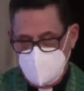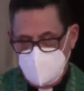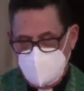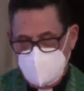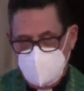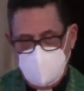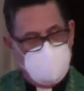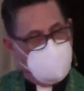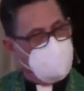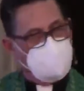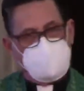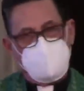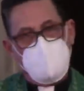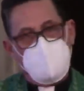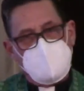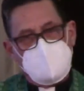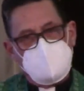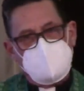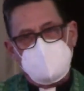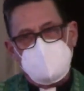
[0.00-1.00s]
Well, the
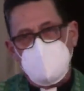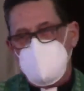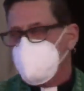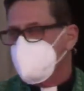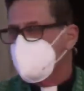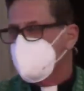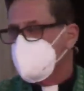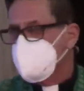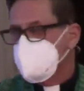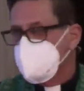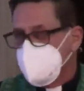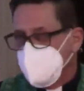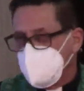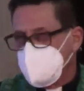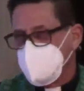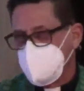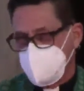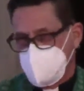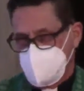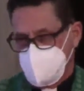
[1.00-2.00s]
right never
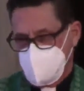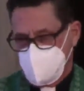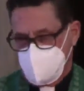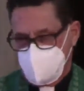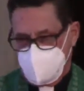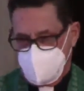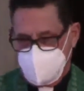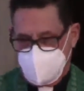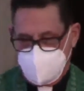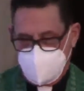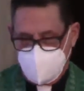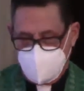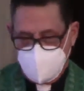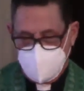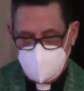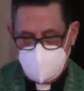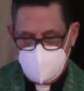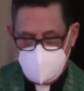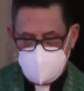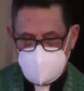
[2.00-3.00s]
mentions that
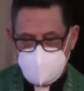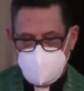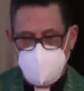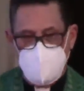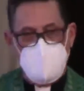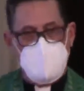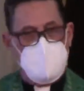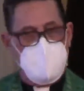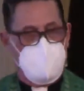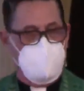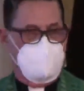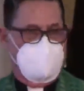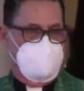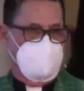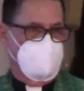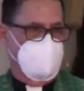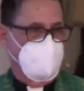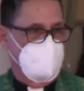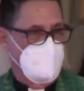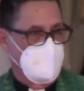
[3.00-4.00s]
it is they,
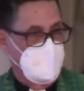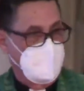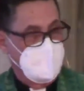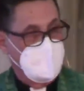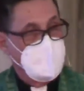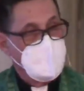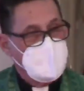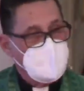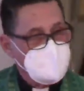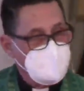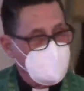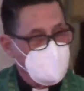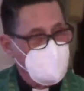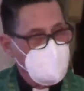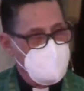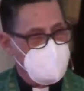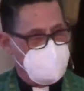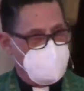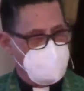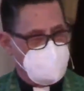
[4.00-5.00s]
the
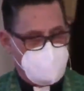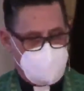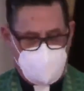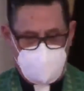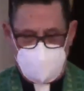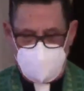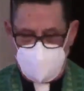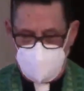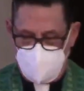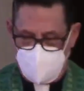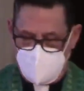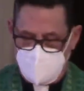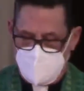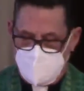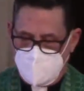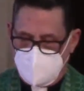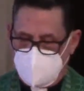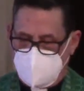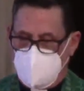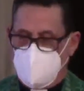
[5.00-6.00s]
rich,
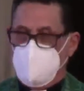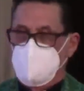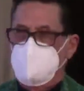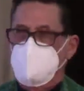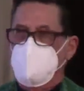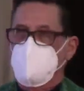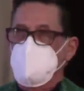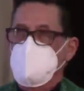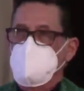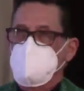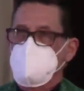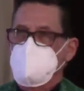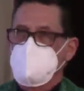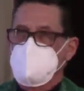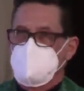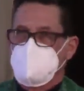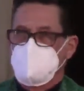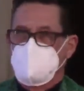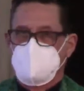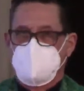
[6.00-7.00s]
the
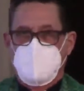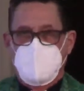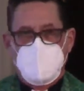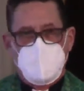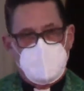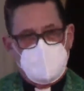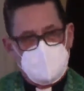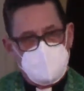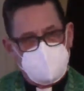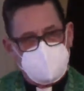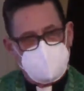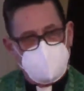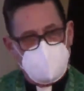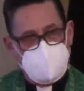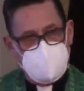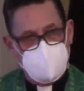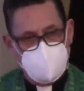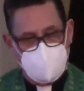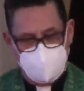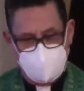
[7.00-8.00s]
corporations, the
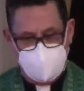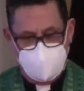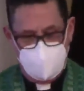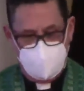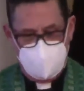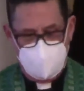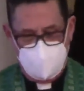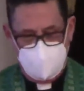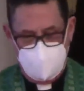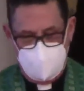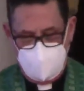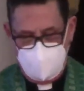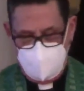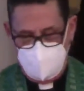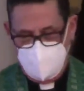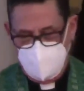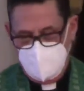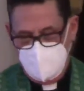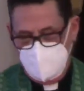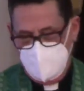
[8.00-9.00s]
powerful,
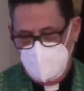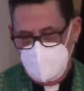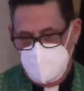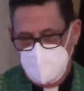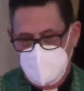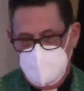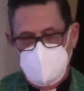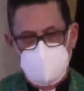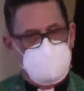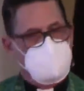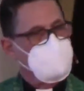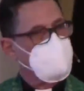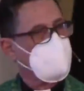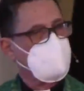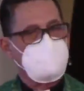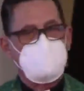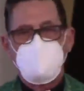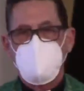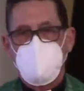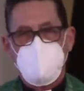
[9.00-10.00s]
who
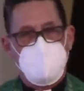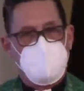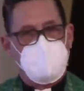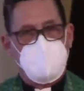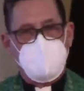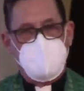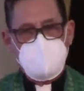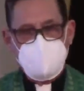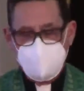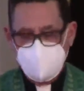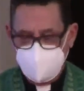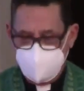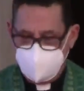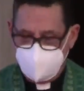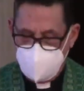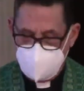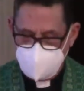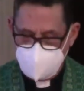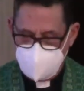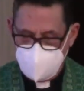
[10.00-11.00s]
took away any
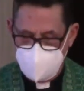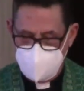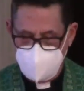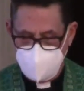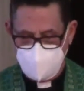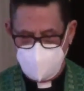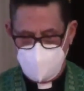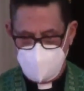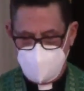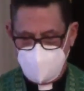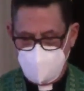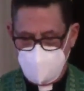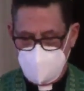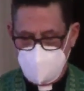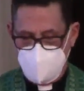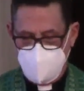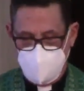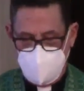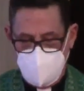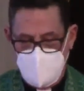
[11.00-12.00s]
vestige of the
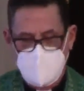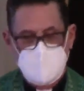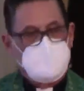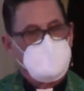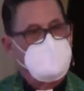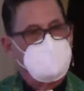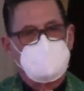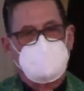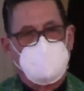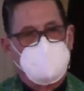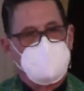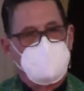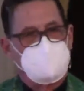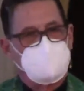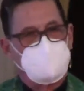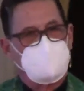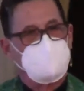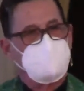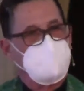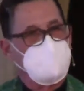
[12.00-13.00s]
dream that might
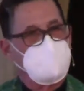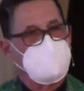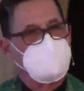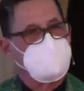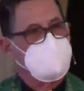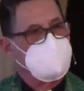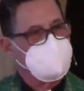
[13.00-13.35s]
have remained.